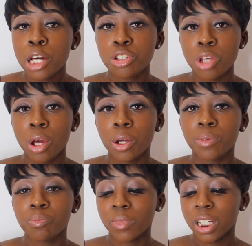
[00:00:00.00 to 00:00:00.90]

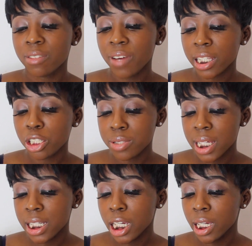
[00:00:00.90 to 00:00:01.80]
So the fact that you
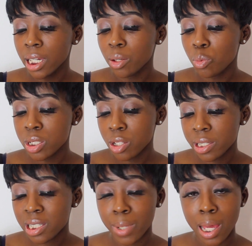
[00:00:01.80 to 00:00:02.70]
said he was
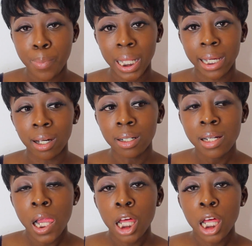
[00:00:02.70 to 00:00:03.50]
known to be a player,